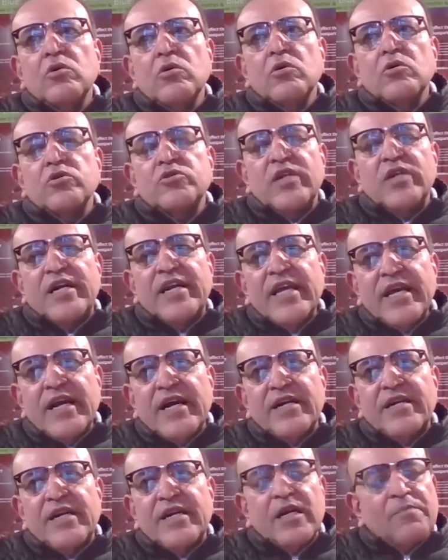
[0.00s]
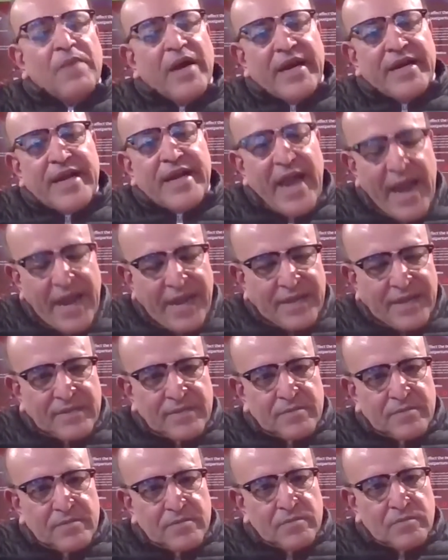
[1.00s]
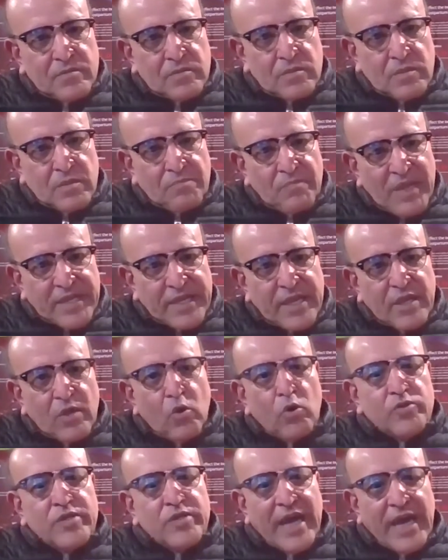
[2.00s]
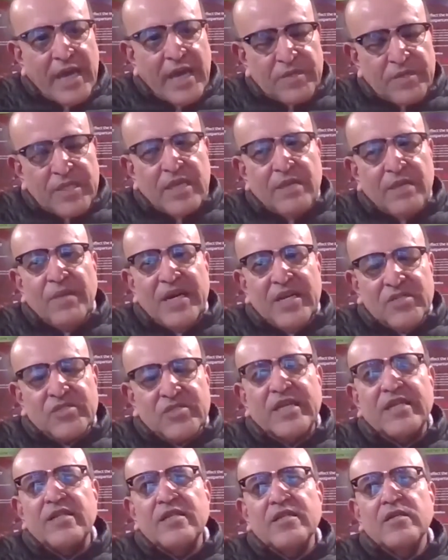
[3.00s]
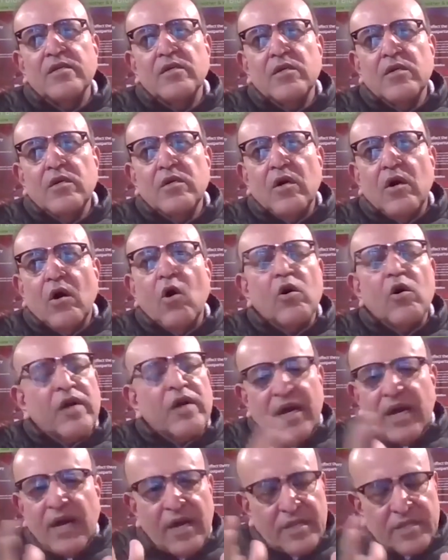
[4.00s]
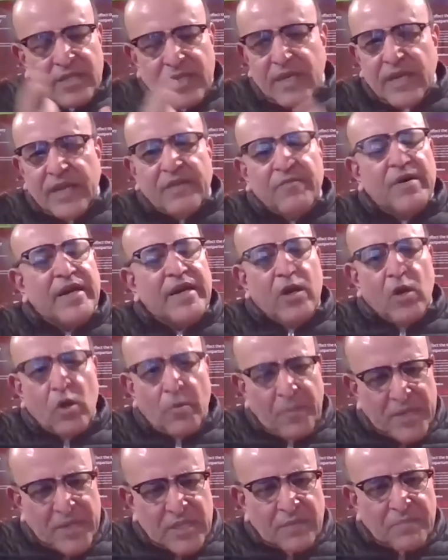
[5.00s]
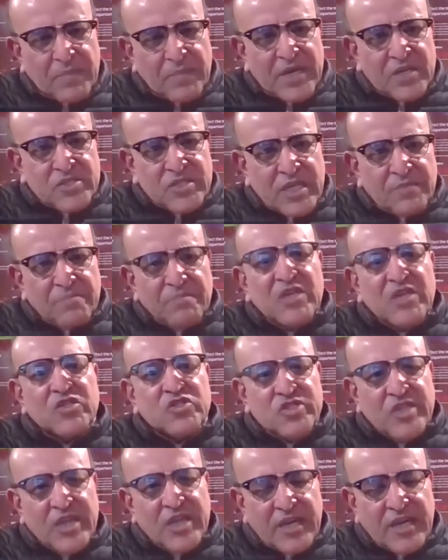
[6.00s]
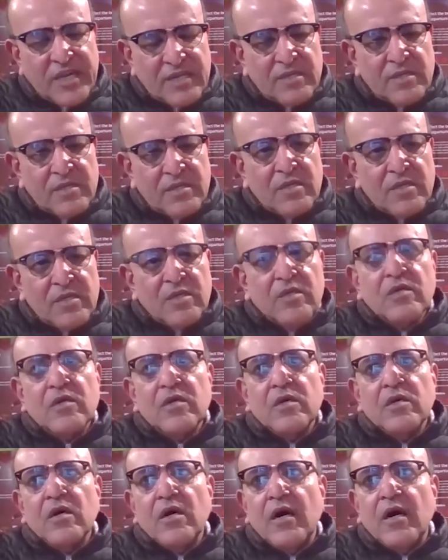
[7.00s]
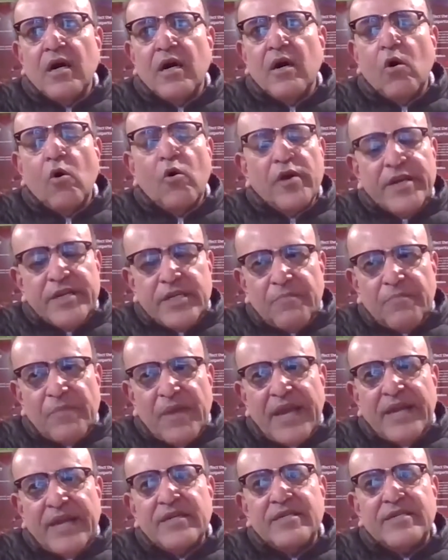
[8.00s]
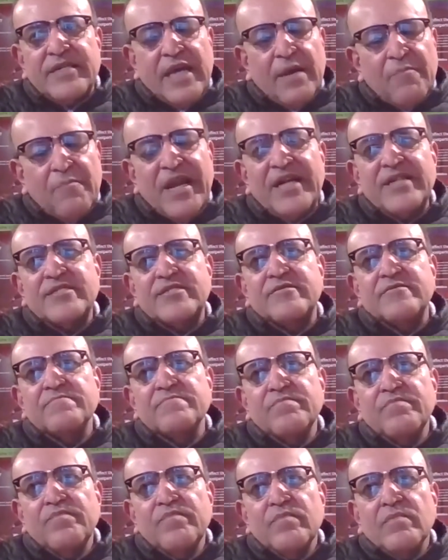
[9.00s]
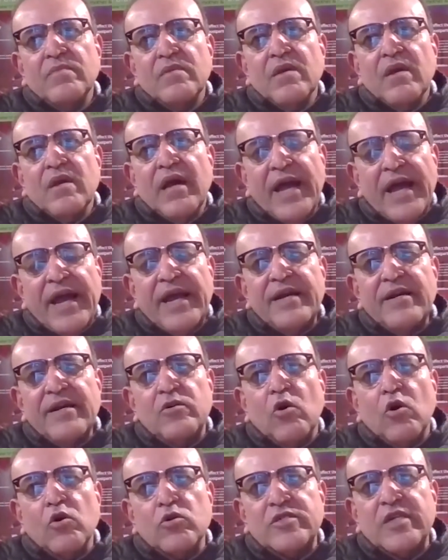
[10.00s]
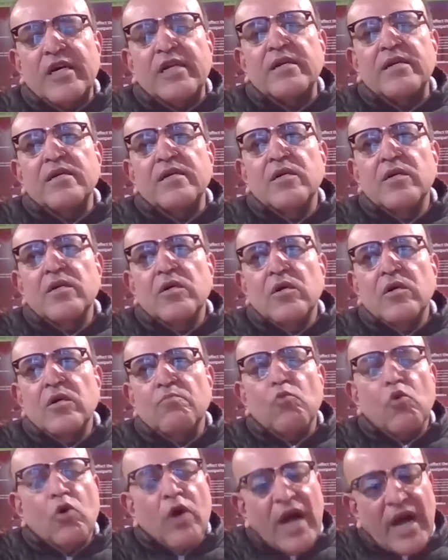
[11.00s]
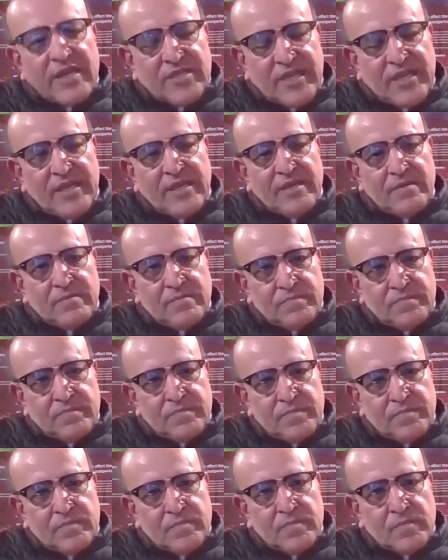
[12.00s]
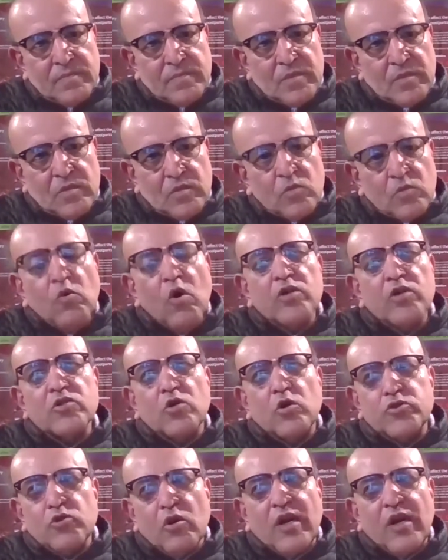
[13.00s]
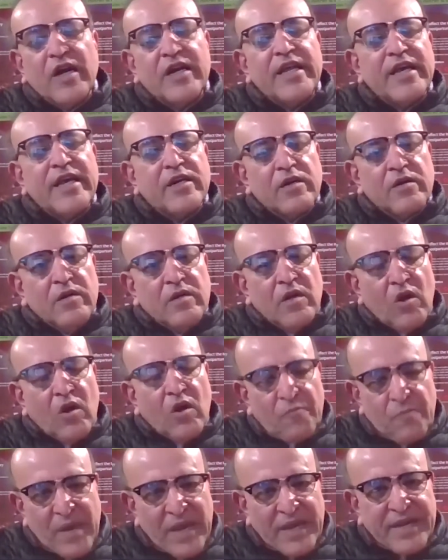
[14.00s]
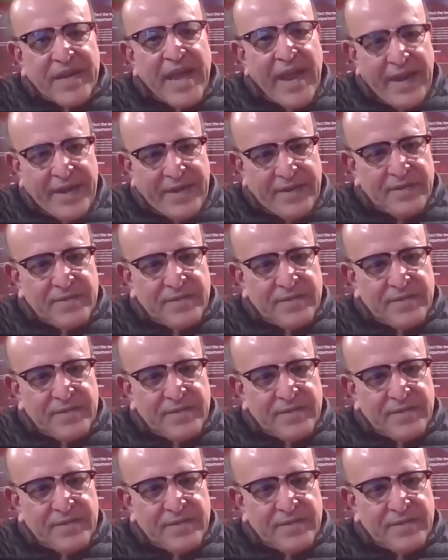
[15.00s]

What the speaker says: studying under my dad, making all the Ayurvedic medicine or other even allopathic medicine, mixture, ointment, tablets, and Dr. Mukati, who was also colleague of my dad.